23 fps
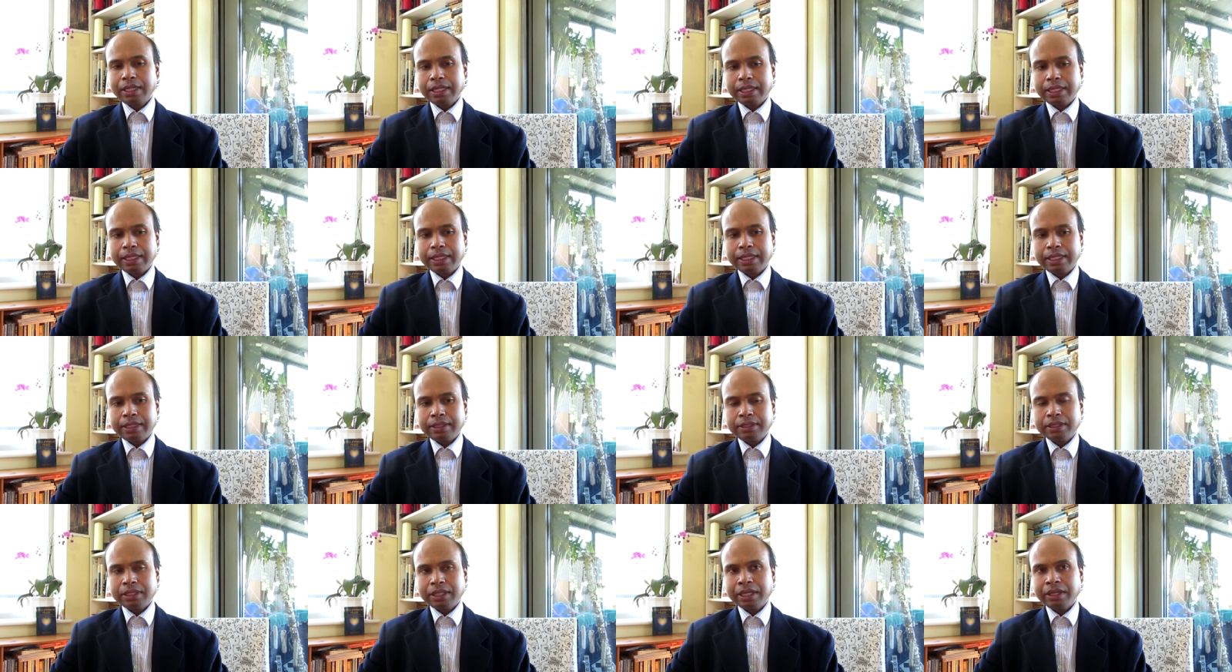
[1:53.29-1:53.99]

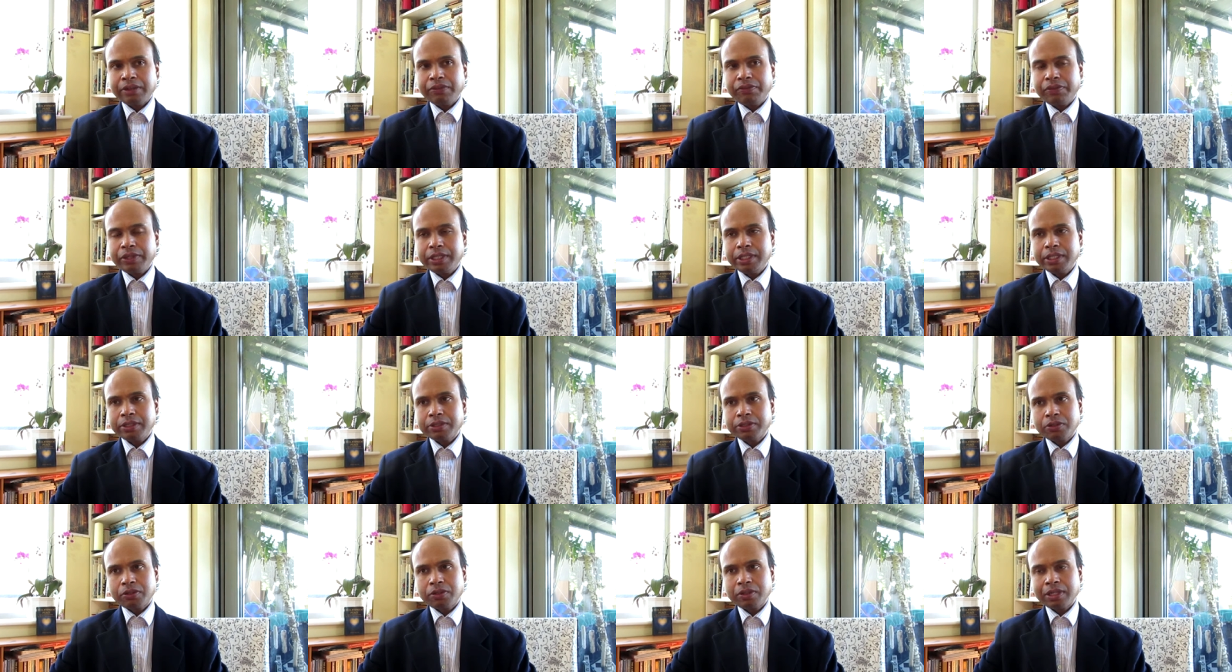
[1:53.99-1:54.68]
and I have
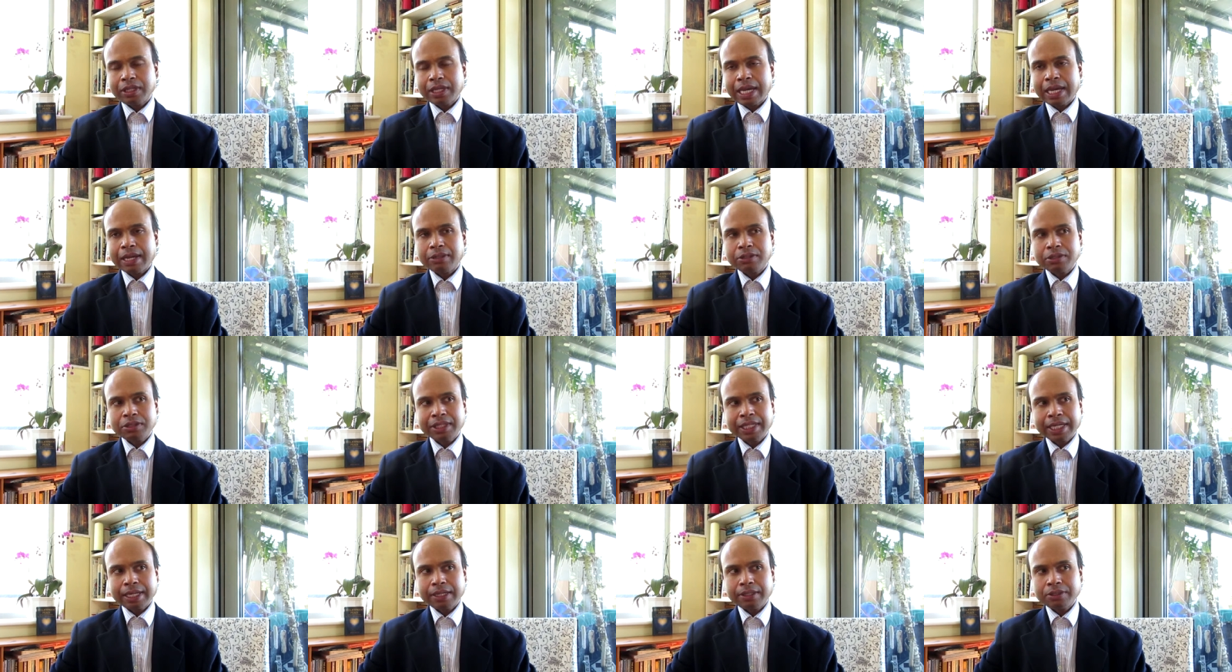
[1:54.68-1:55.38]
videos on how to
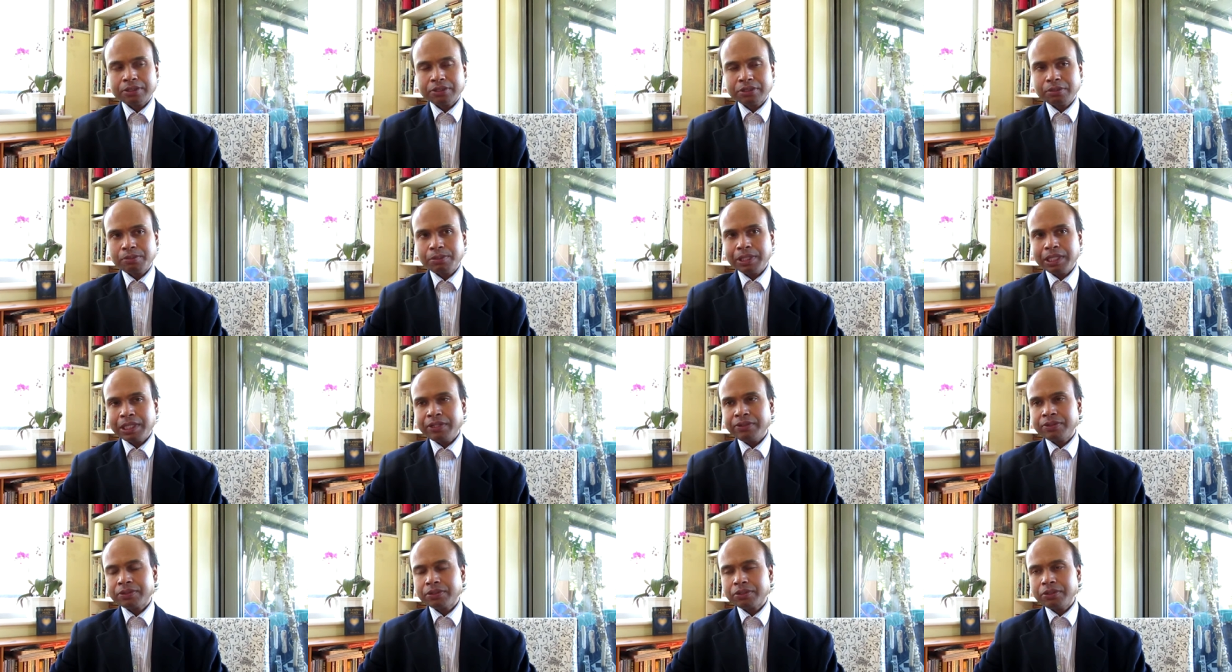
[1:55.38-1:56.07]
cancel
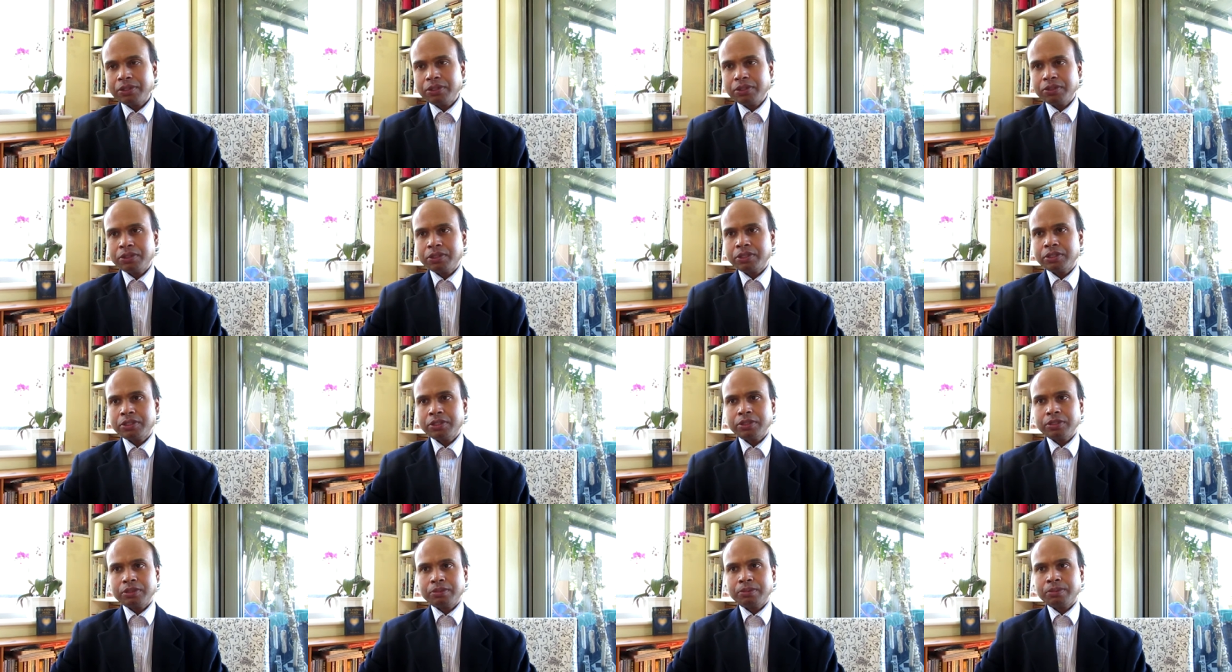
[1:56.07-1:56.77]
beliefs on
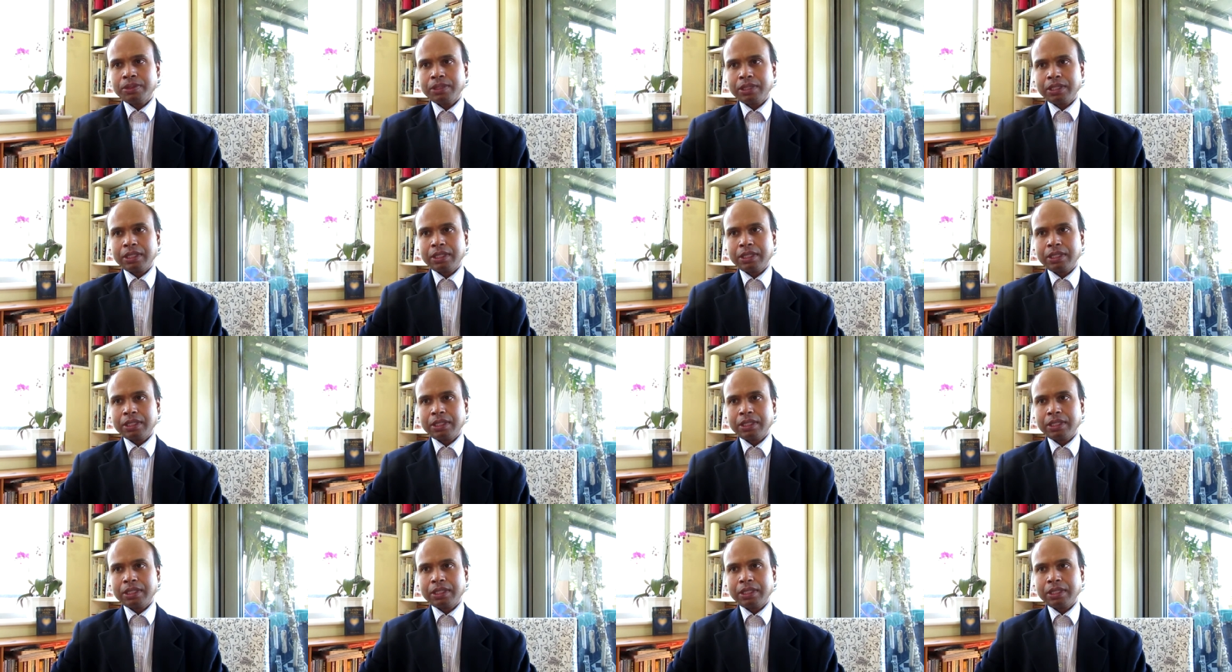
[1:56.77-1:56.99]
YouTube